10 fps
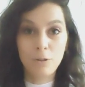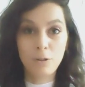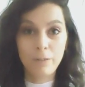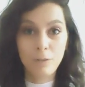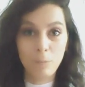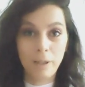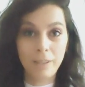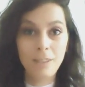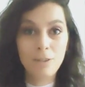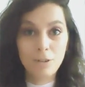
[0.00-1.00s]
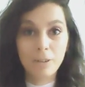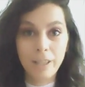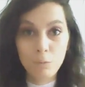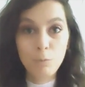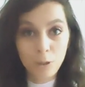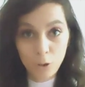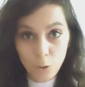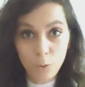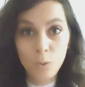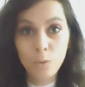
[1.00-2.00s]
out to everybody to help
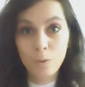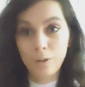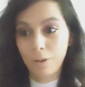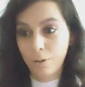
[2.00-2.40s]
you